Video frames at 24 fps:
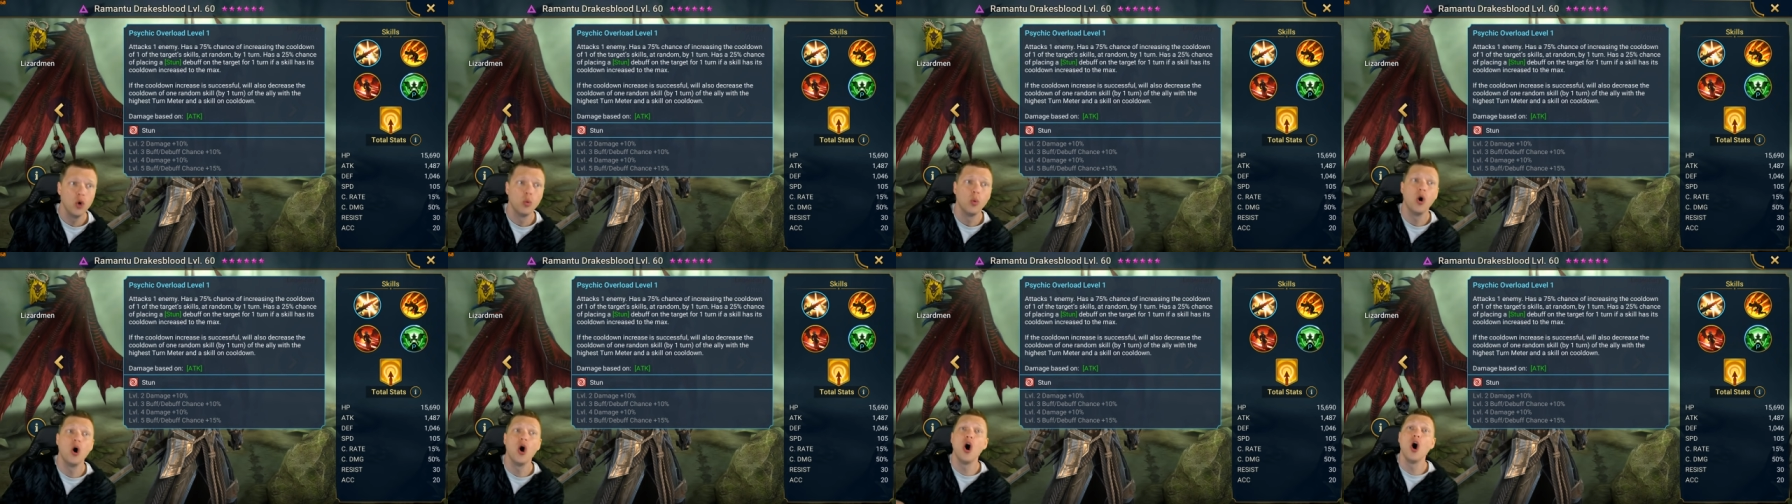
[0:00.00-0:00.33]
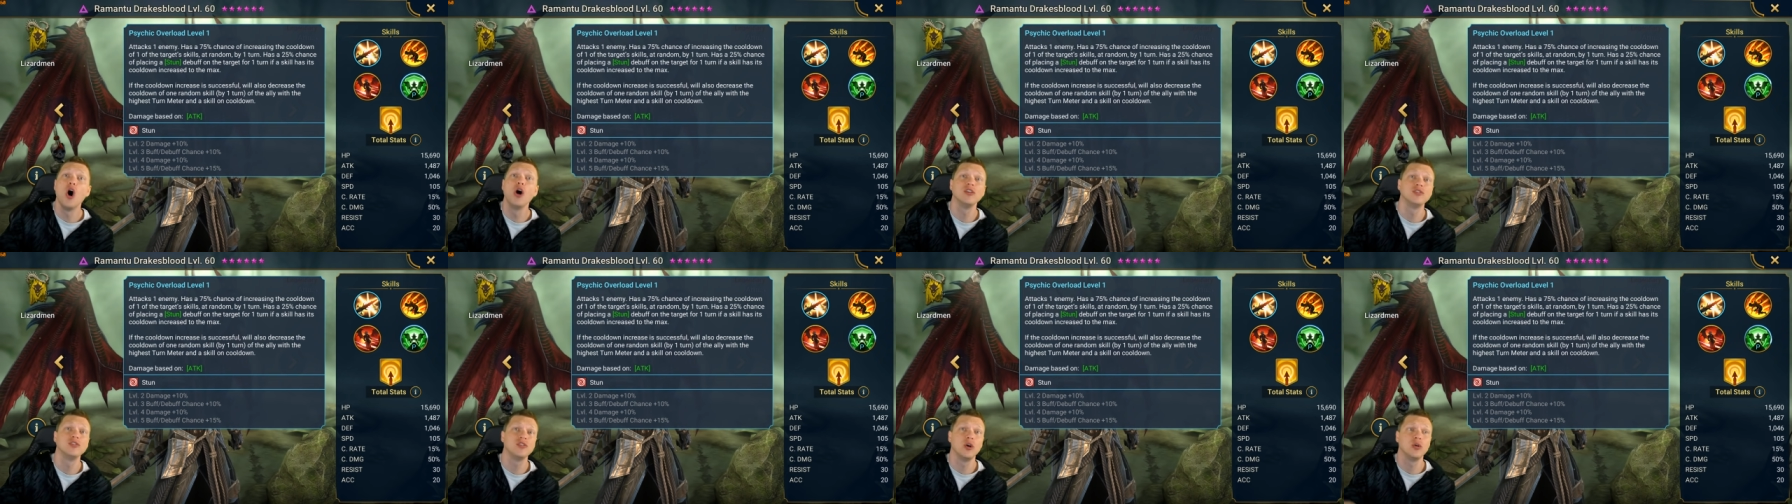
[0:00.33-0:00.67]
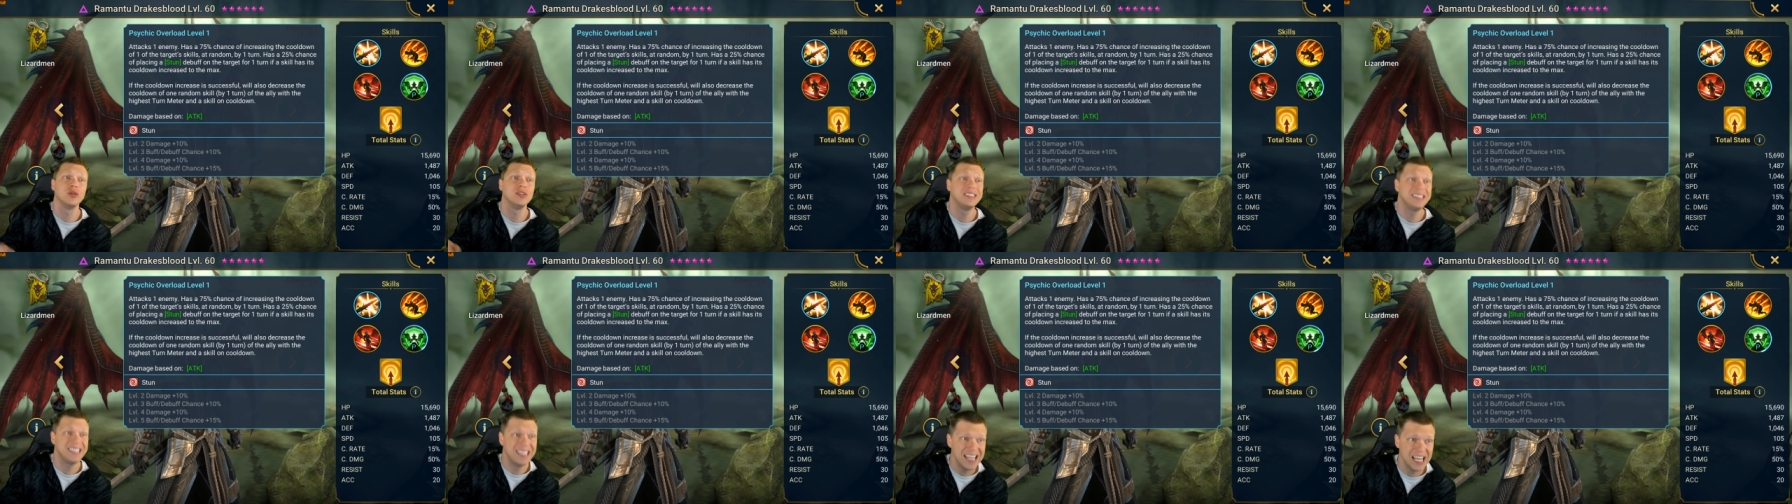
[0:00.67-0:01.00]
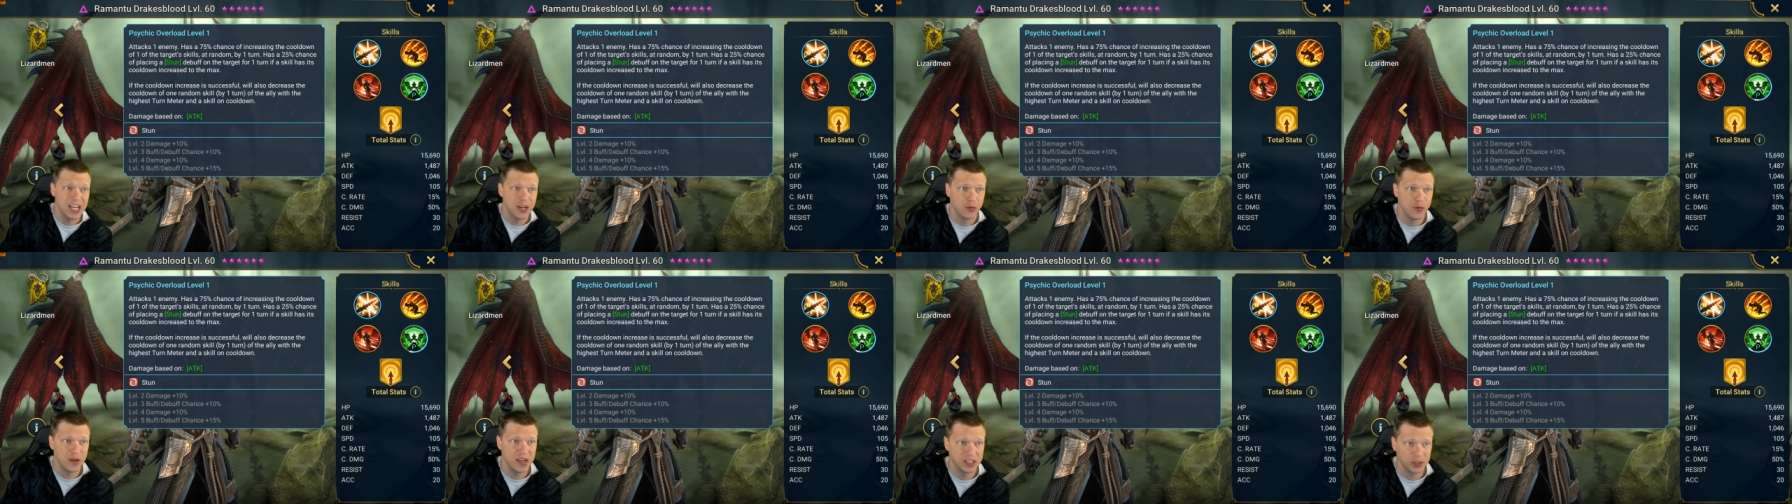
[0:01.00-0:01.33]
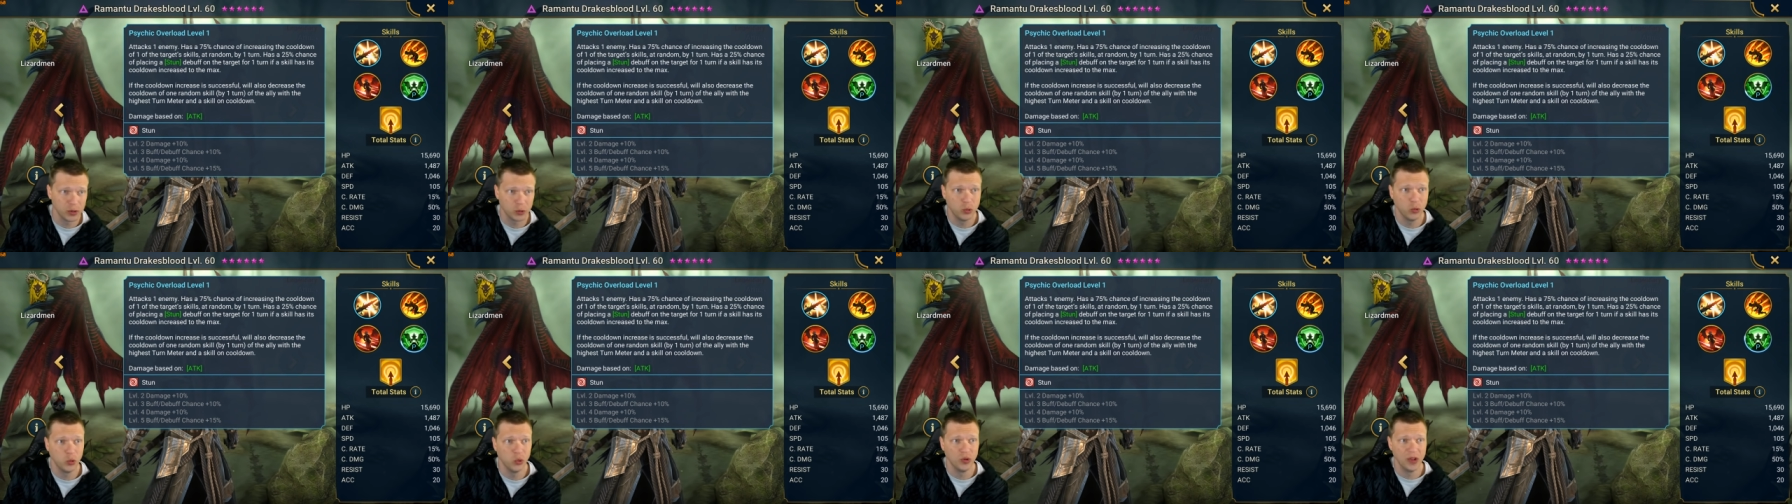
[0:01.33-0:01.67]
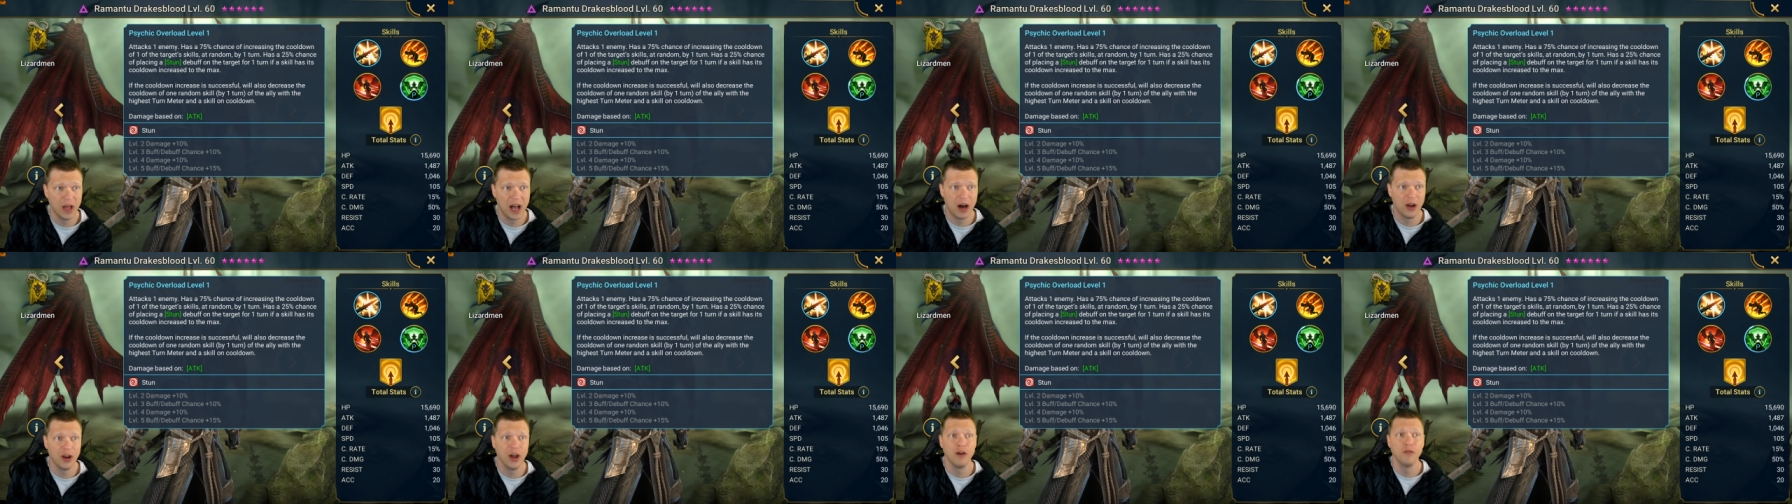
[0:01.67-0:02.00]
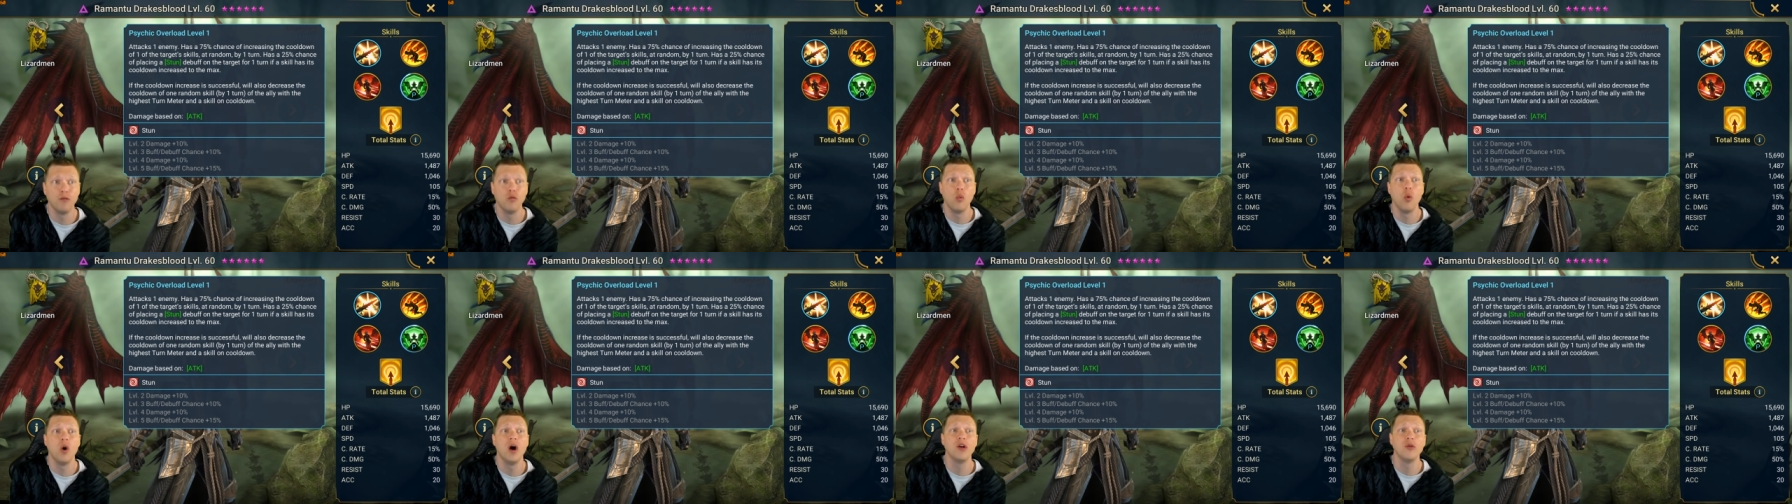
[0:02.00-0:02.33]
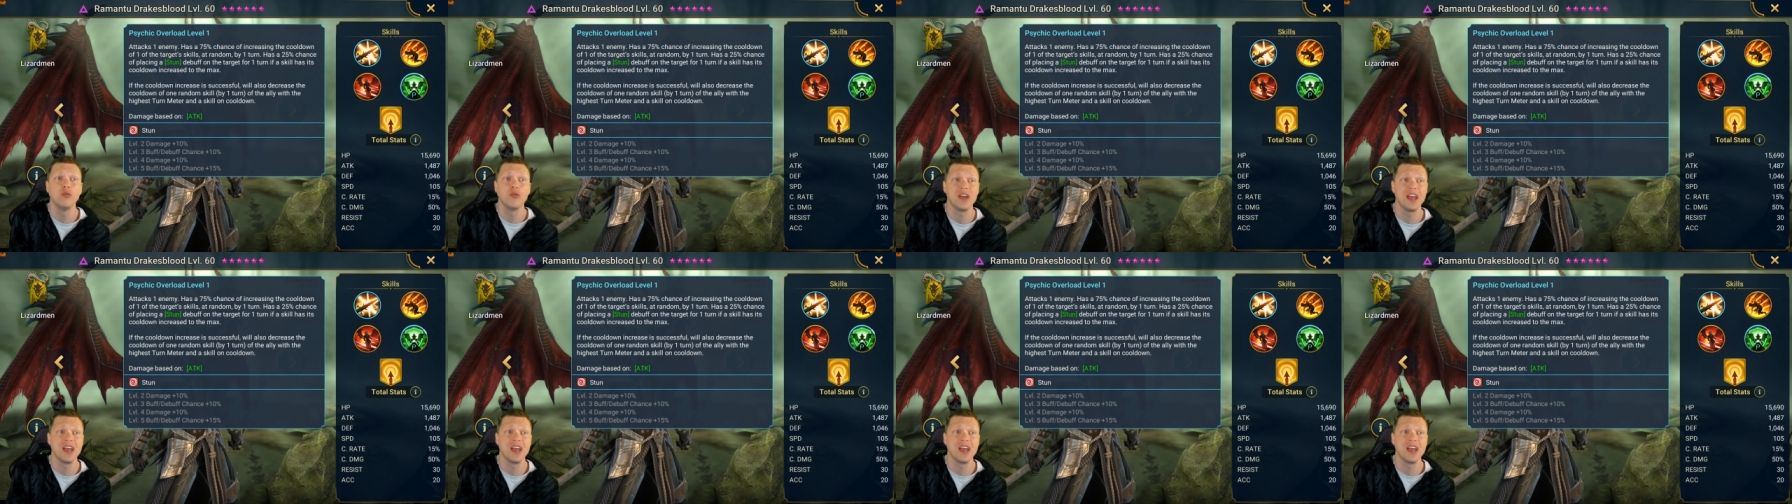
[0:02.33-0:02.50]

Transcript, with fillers: will also decrease the cooldown of one